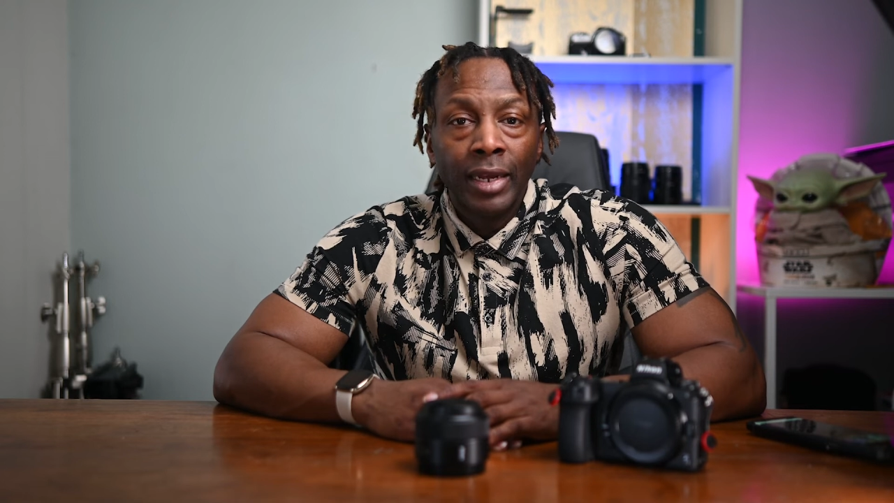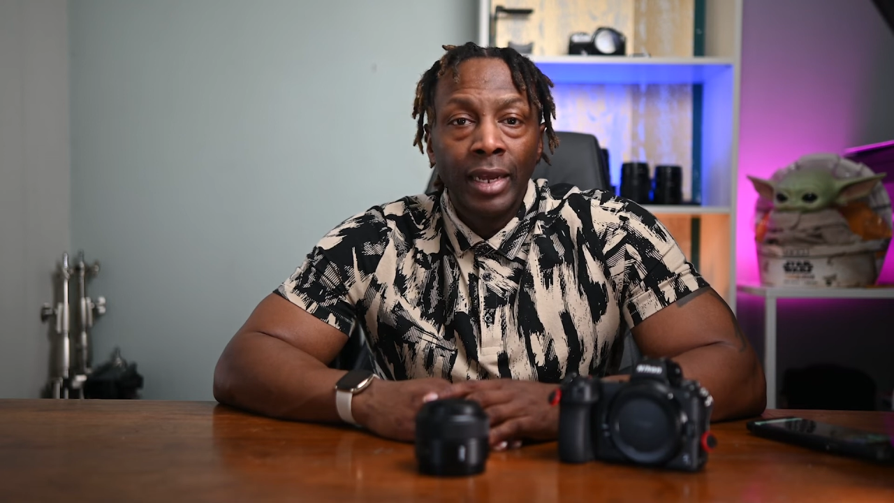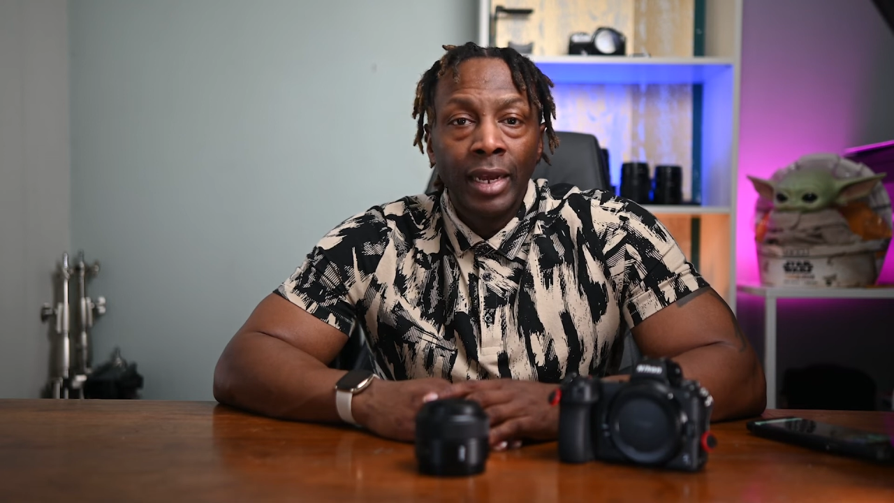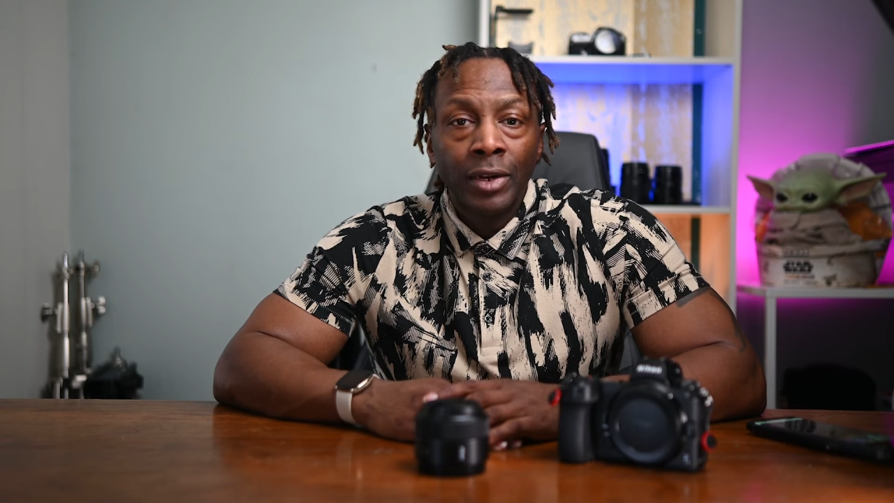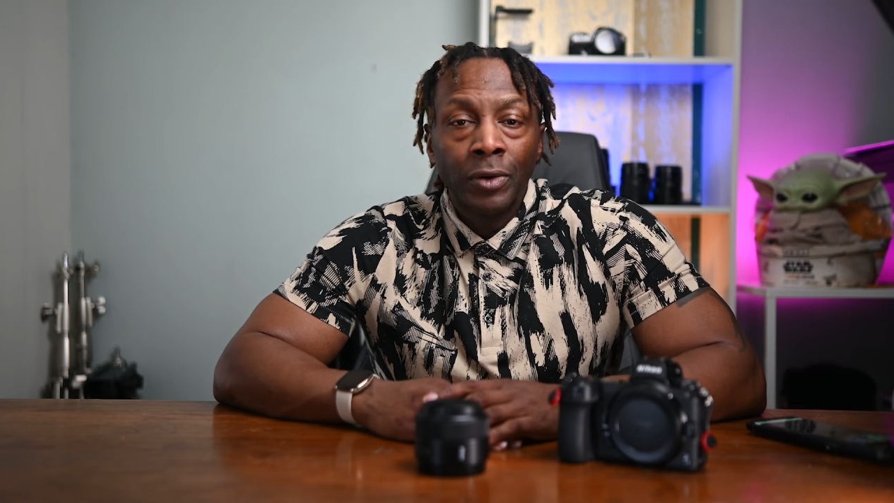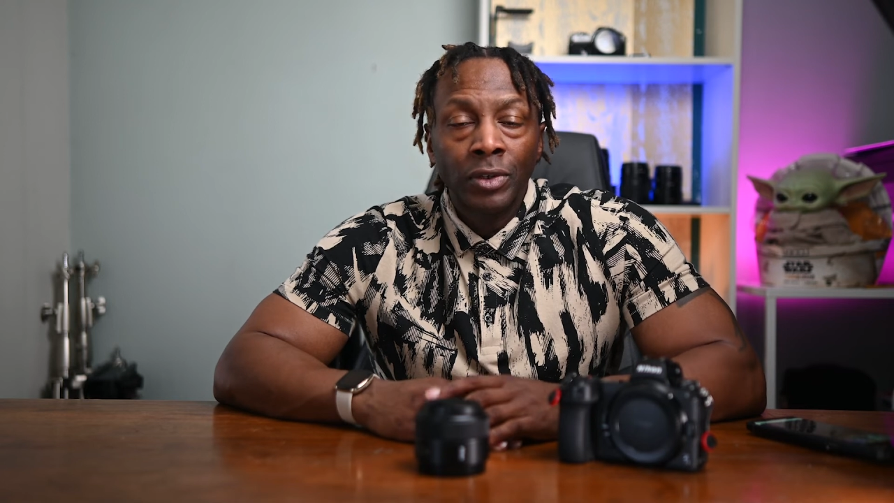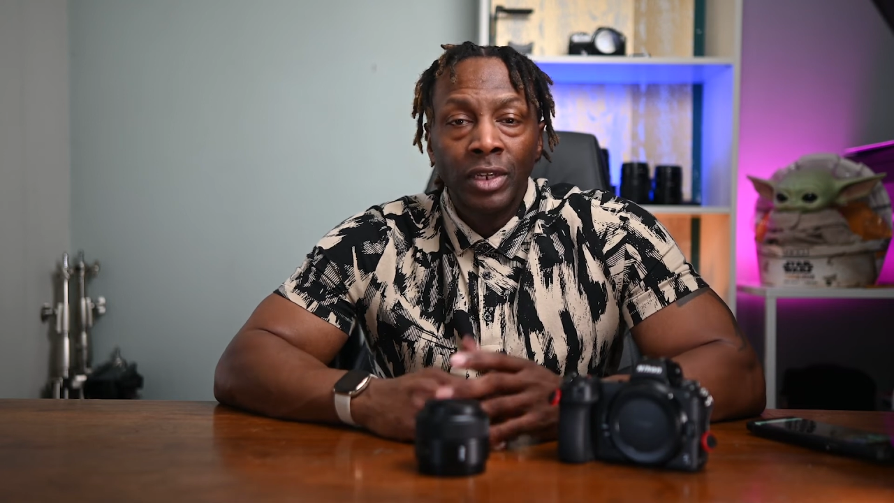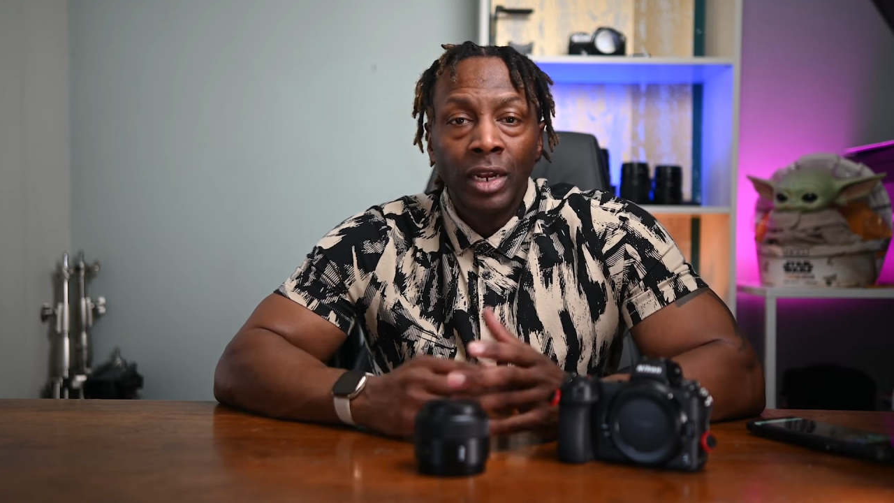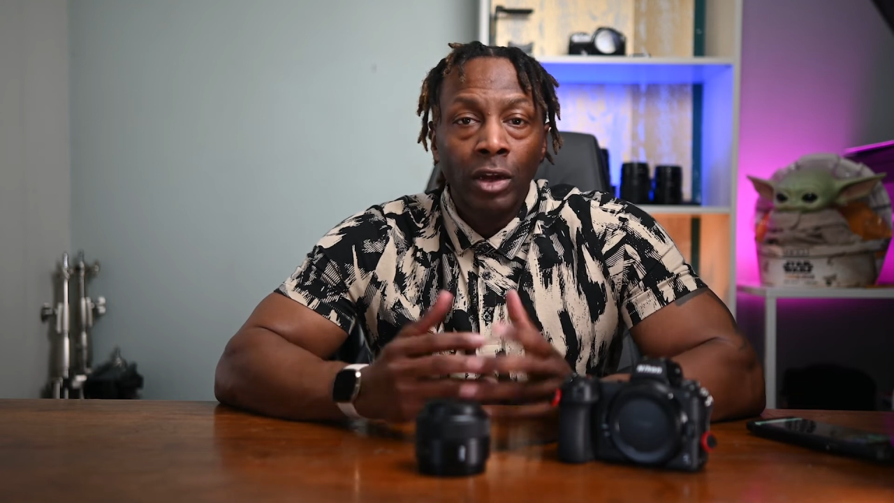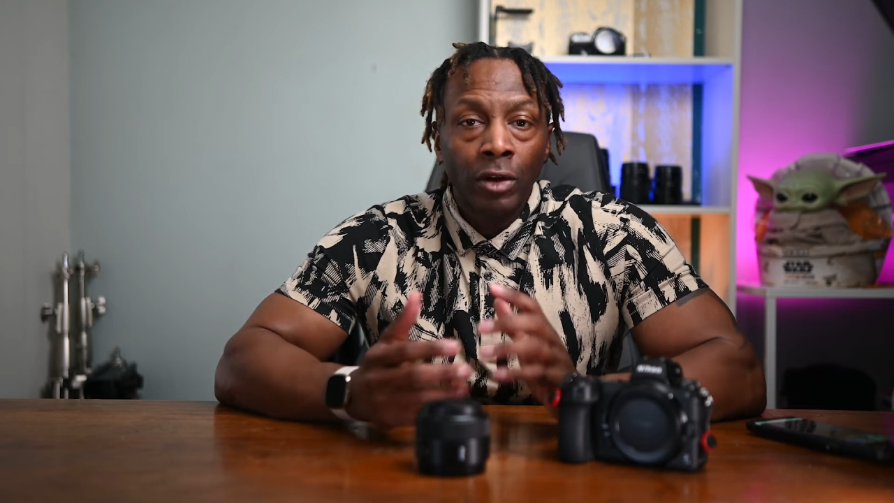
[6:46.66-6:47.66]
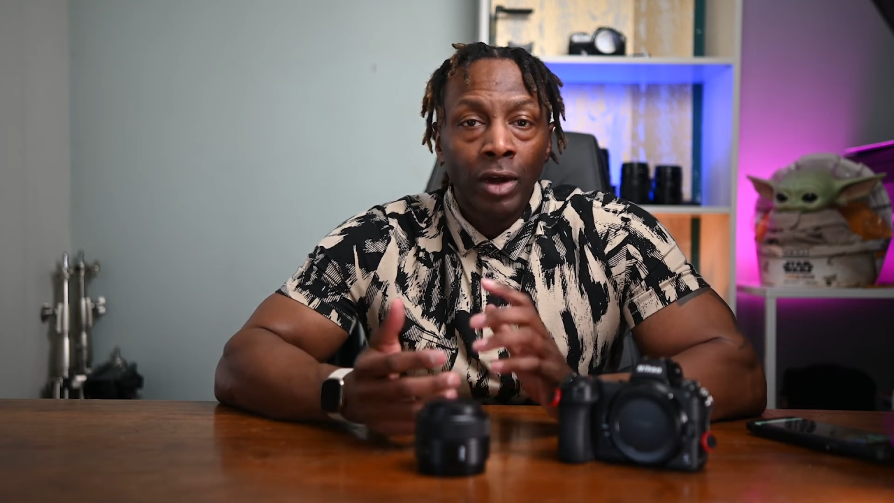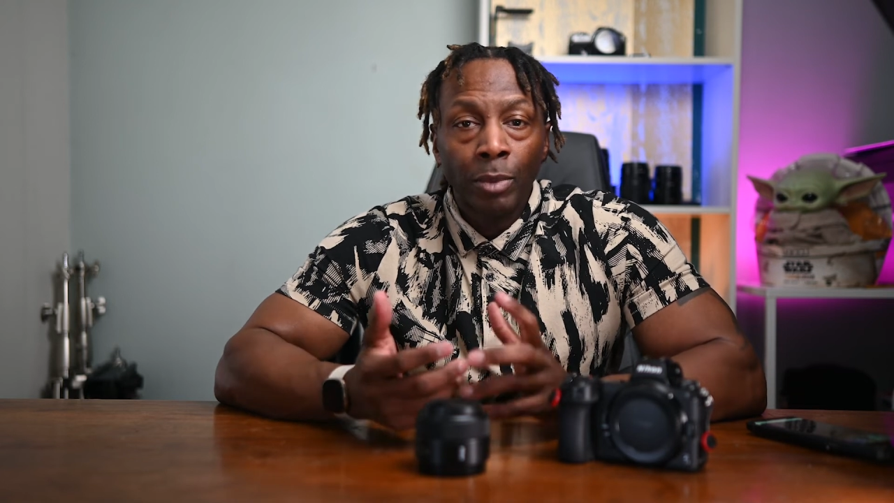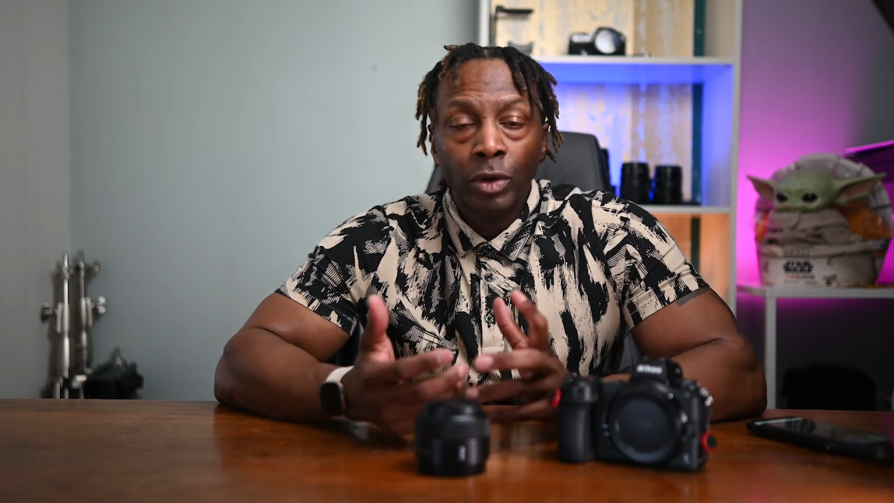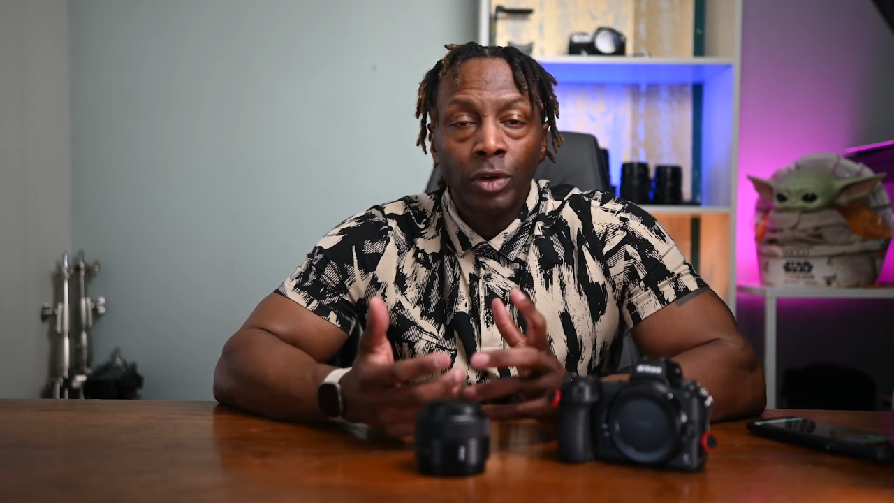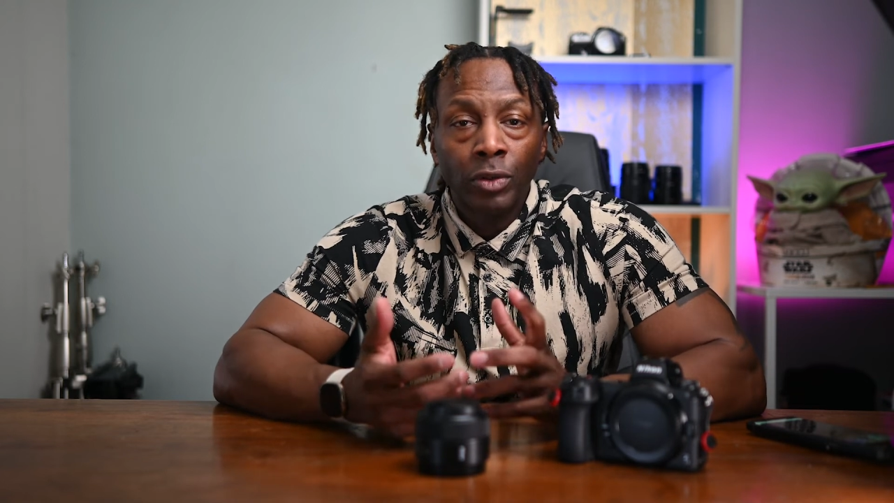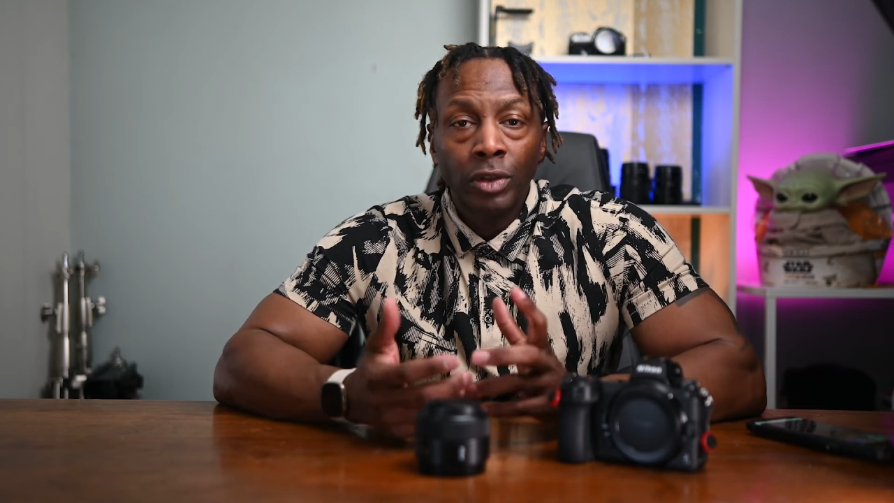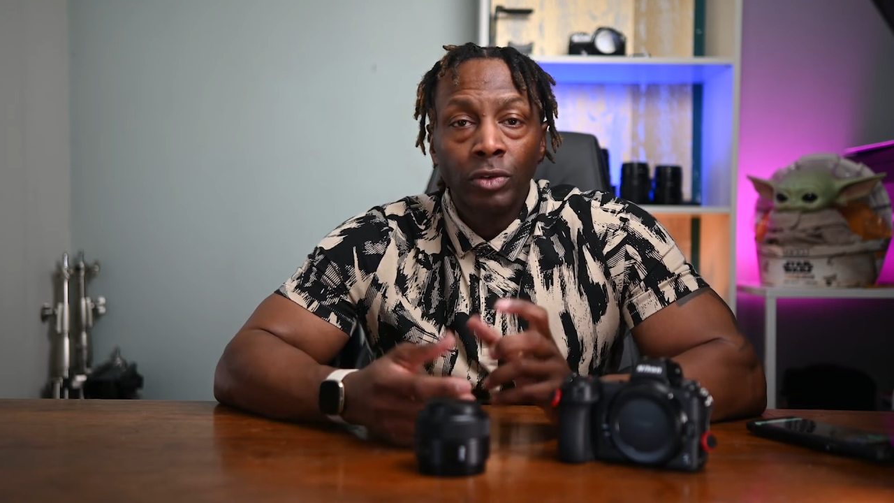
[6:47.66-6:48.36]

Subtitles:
I noticed that I'm going to do this.